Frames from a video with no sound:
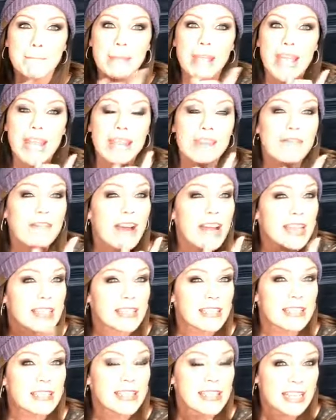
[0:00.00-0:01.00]
And if I
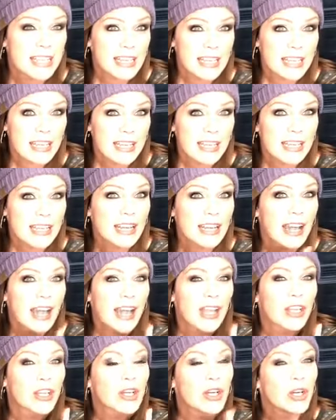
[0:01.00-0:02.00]
did,
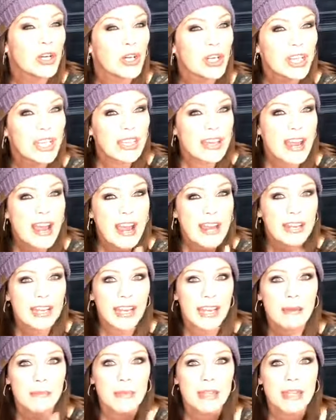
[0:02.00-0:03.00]
I could not
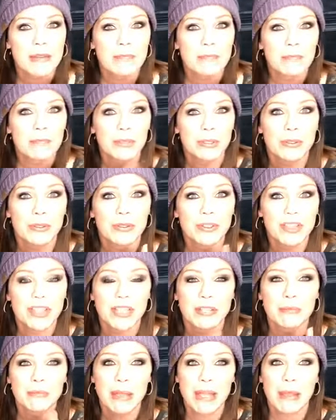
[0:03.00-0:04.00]
name it Blue
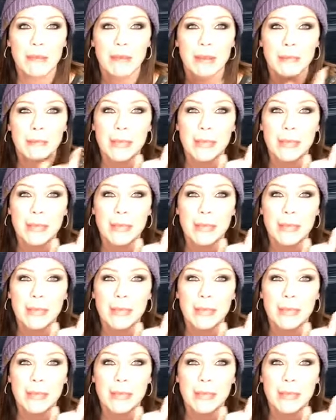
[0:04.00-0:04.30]
Jean Baby